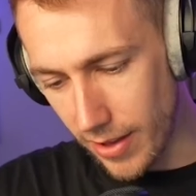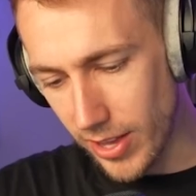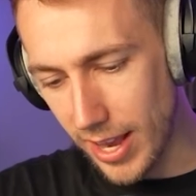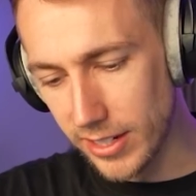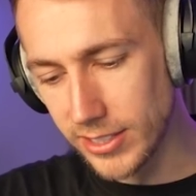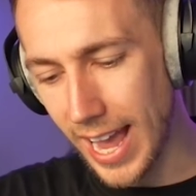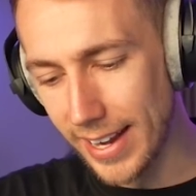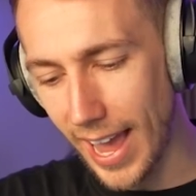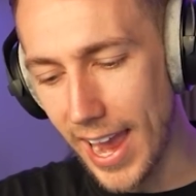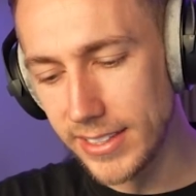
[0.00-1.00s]
Love Island
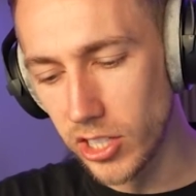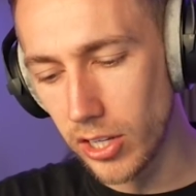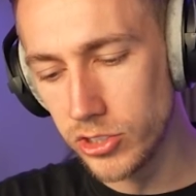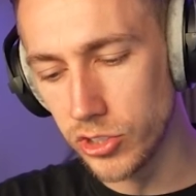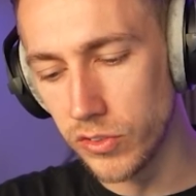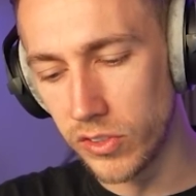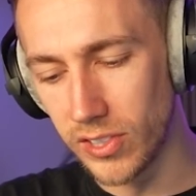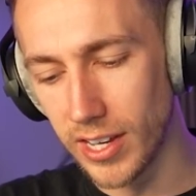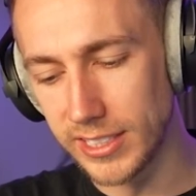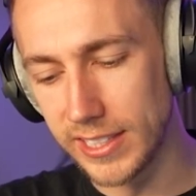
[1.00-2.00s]
had eight hundred
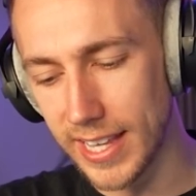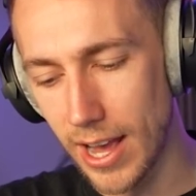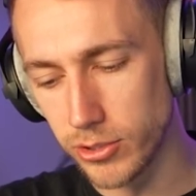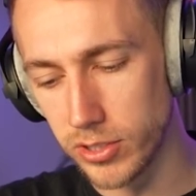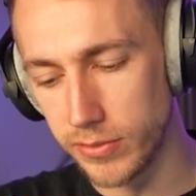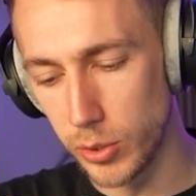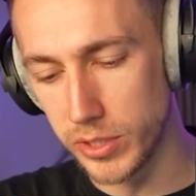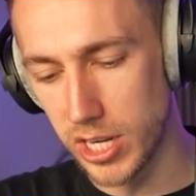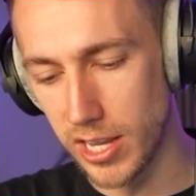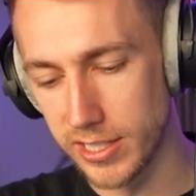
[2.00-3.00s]
thirty thousand
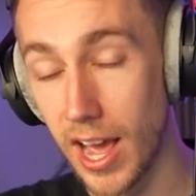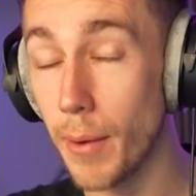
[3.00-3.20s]
viewers last